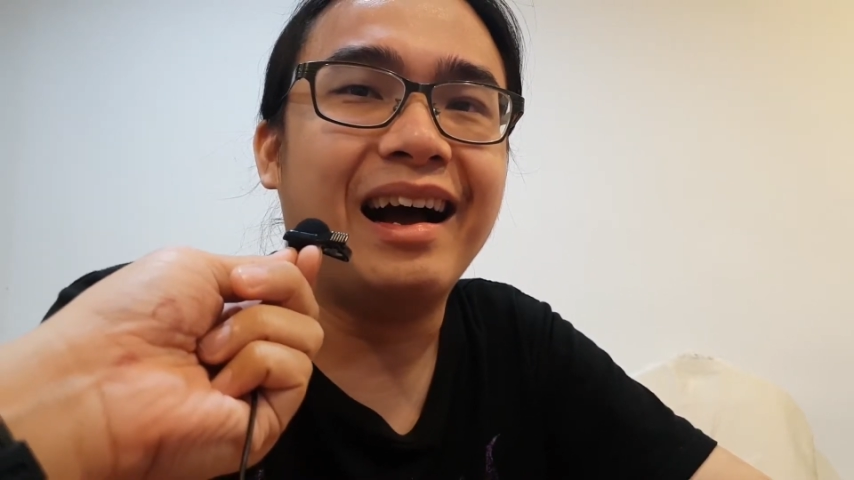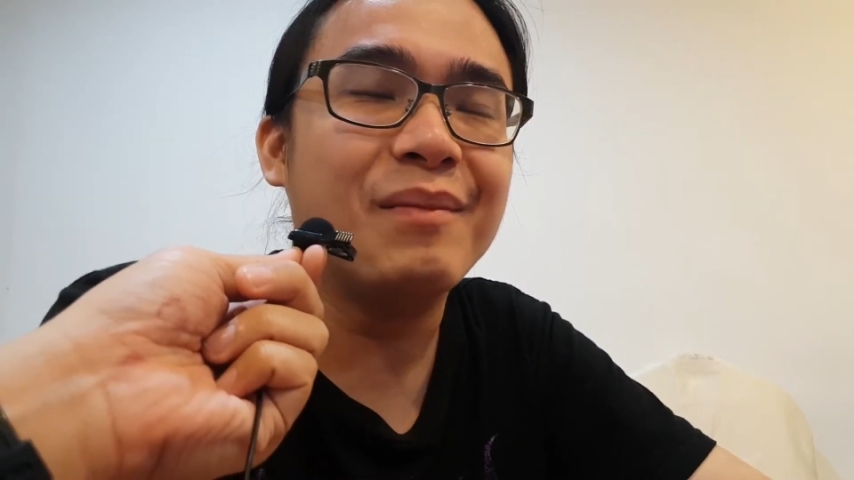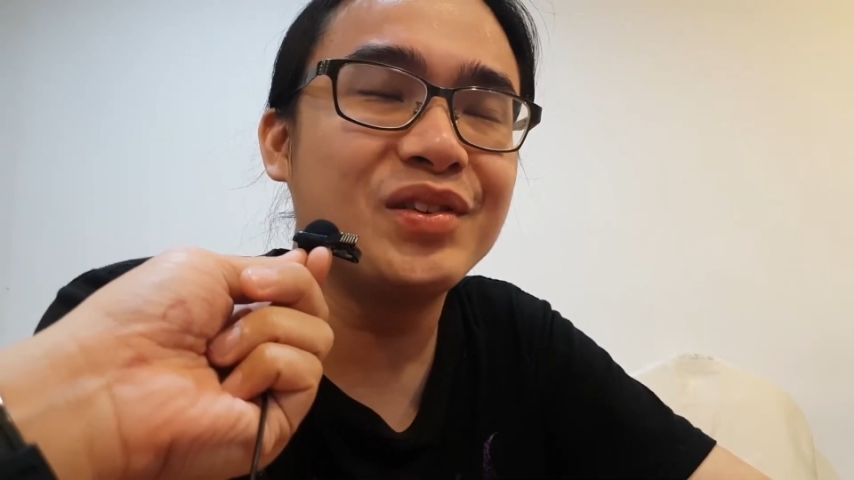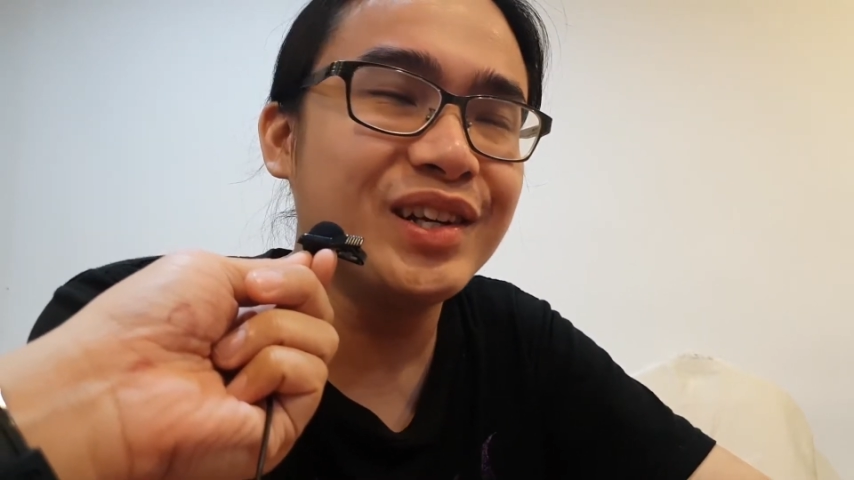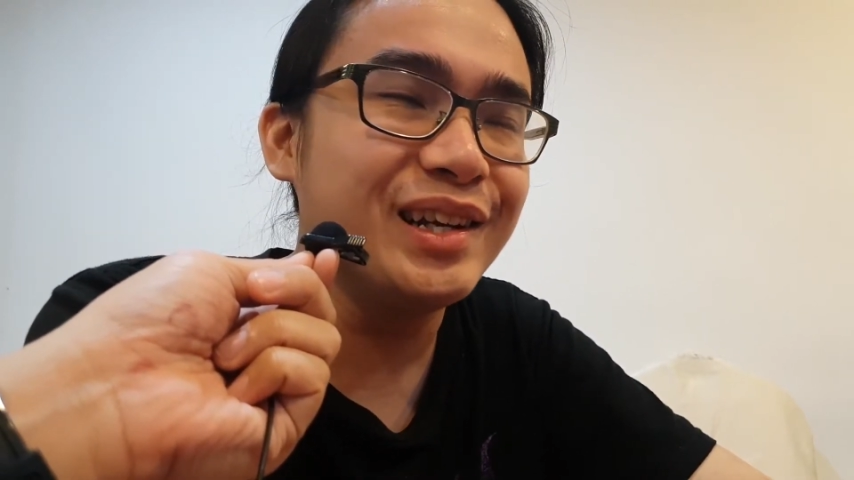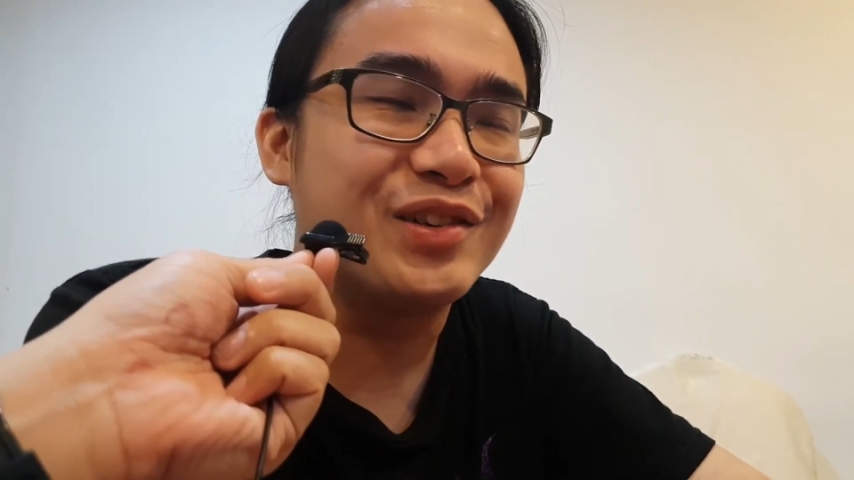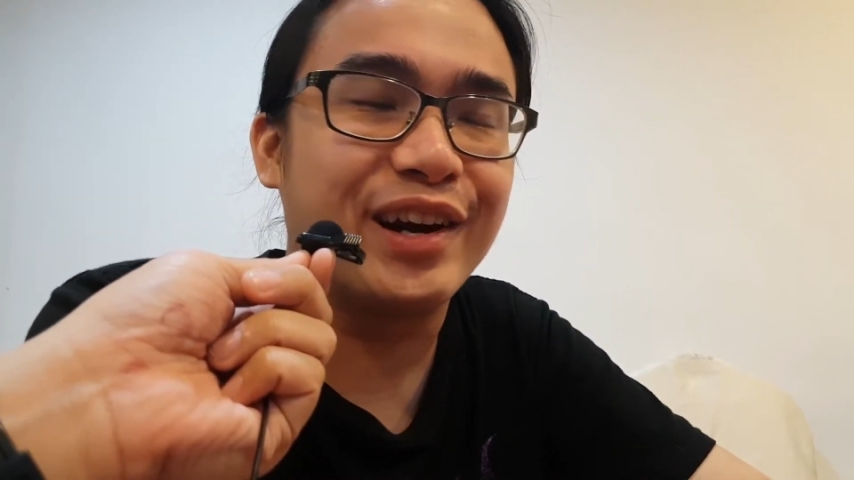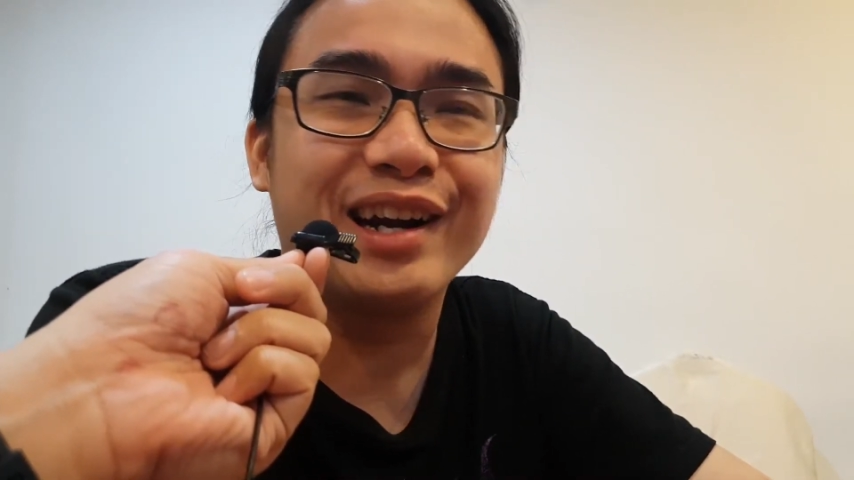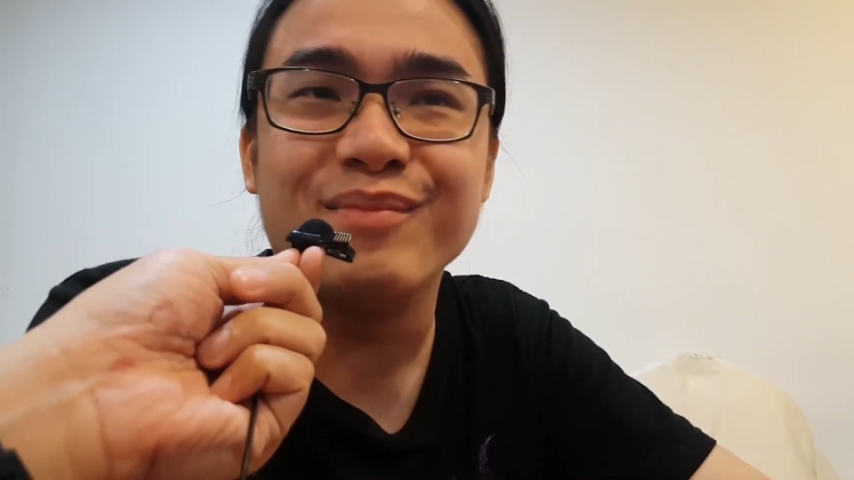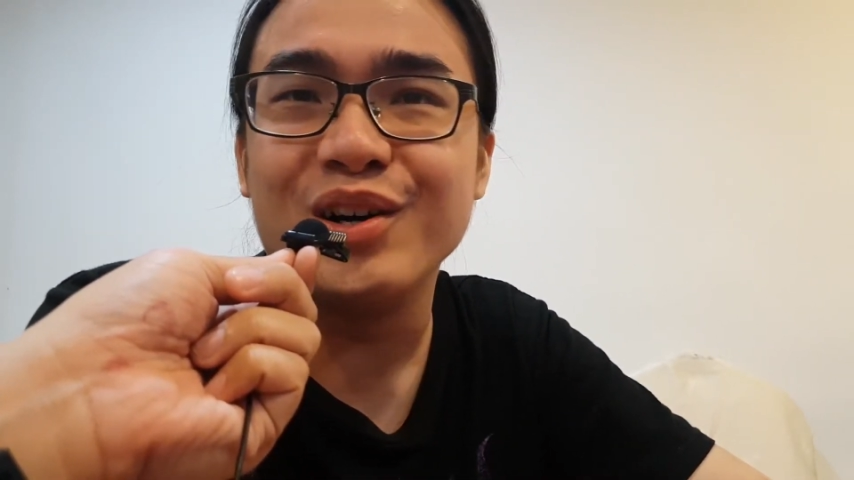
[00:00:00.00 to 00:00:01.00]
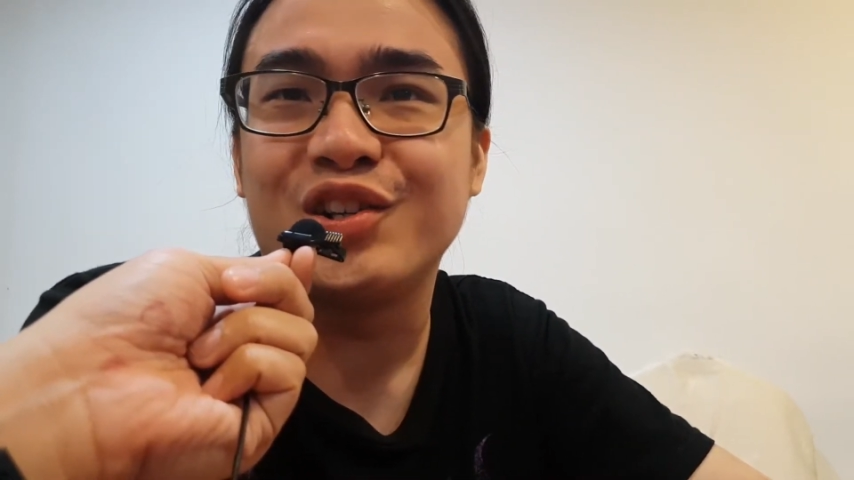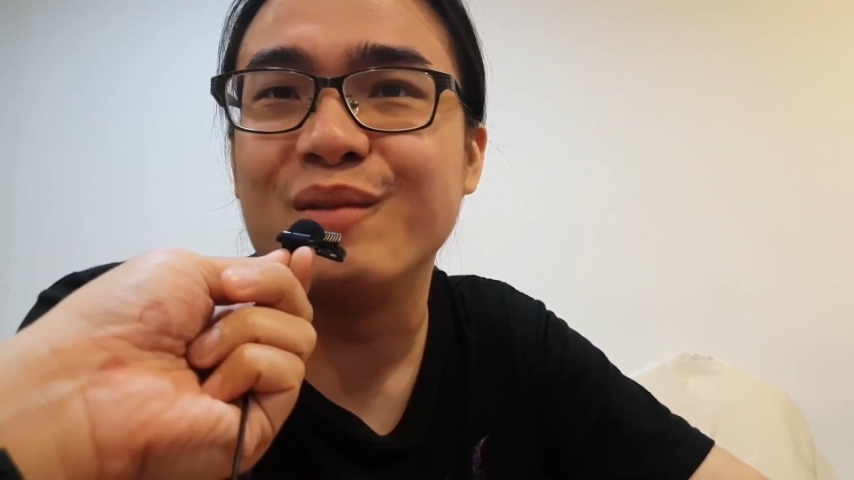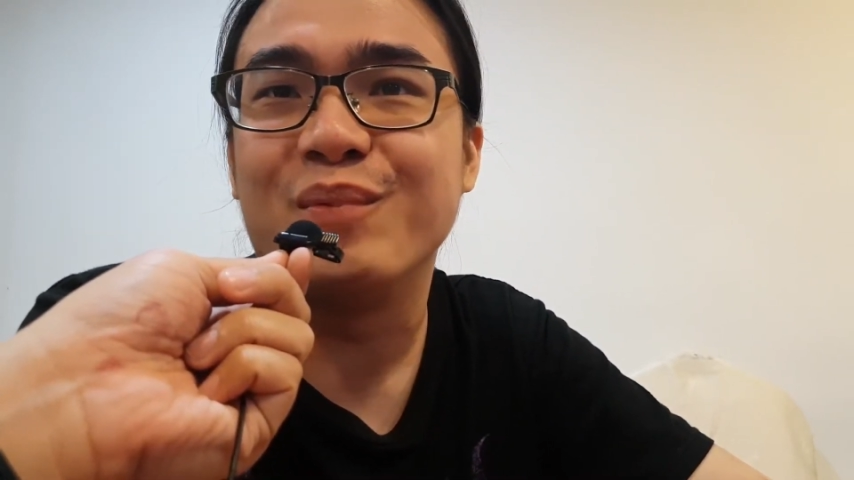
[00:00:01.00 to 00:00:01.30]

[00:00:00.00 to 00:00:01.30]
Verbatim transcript: I'm sure the Dragon Ball shit